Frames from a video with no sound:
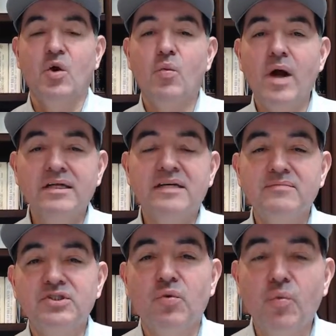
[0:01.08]
Welcome
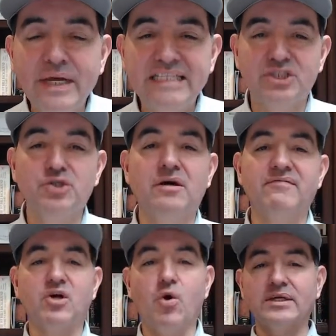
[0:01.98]
to week 2 of
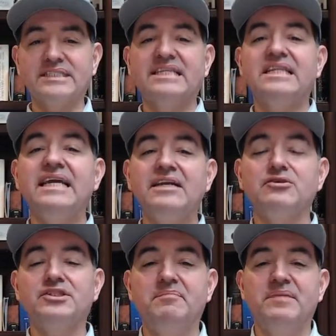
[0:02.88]
the course
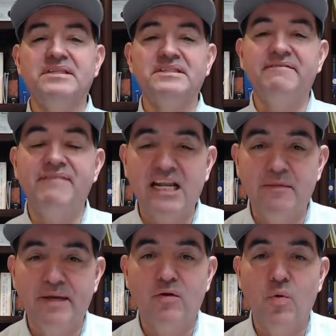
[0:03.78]
Leadership
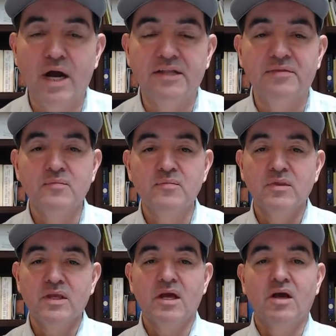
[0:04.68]
Development 1.
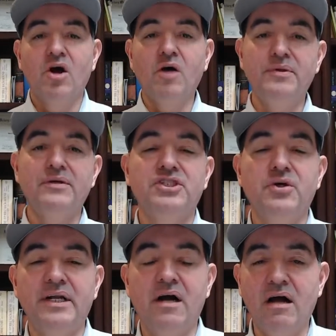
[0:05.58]
Hope you
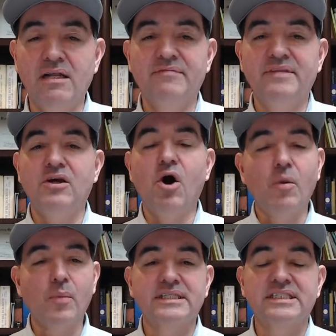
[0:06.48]
enjoyed all of the
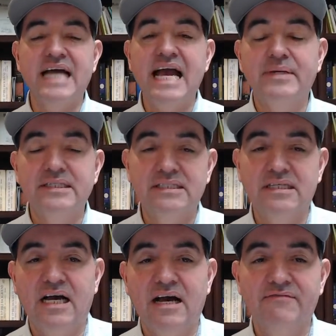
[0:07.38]
homework assignments
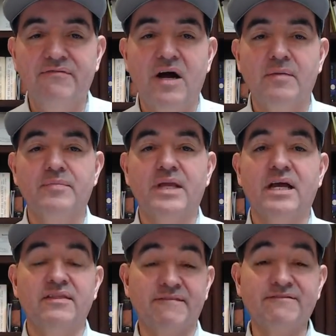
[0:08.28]
from
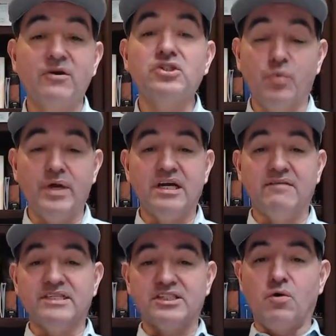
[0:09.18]
the first week
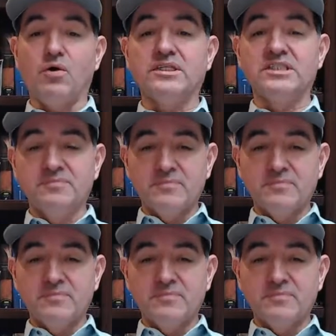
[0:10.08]
of this course.